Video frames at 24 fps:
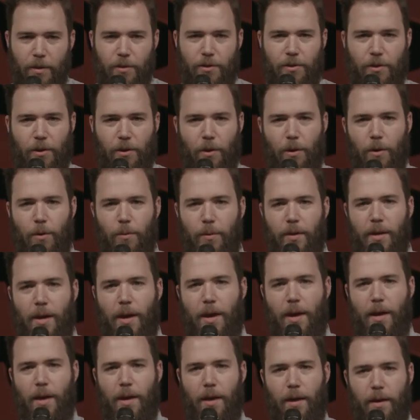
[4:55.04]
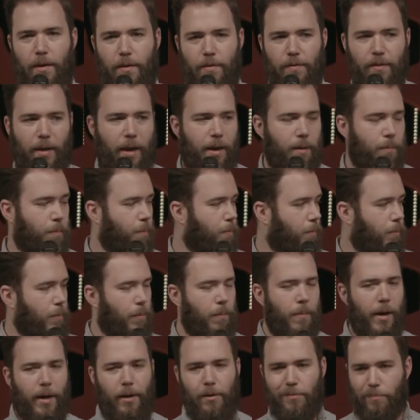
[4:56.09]
So we have like
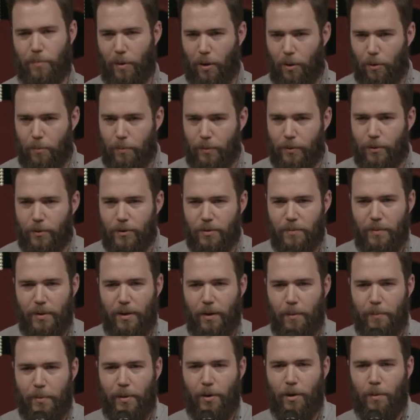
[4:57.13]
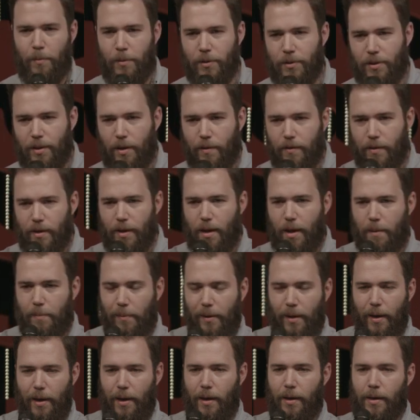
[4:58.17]
Michael Pope, who's been up here almost every day
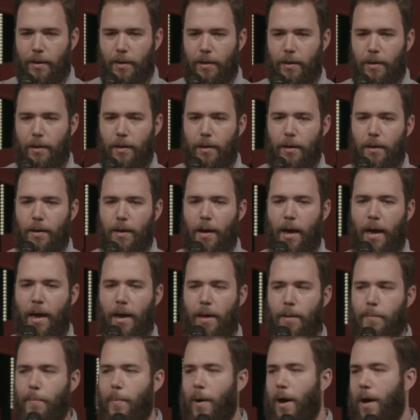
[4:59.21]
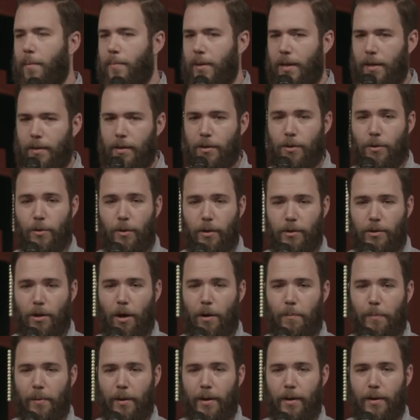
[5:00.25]
playing, and Bobby, the two
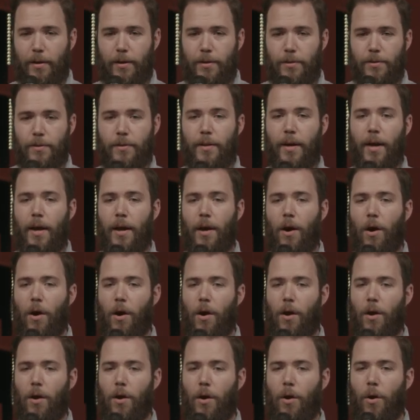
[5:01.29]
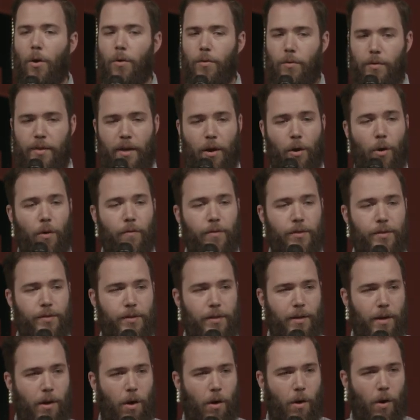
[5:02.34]
guitar players. They are they
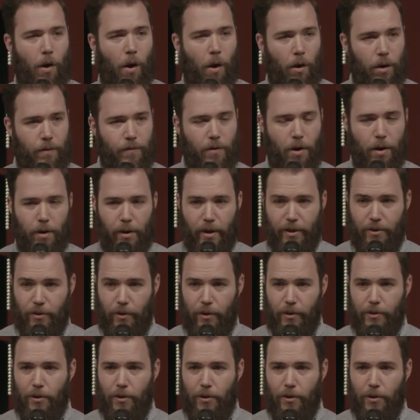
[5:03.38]
oversee all of our electric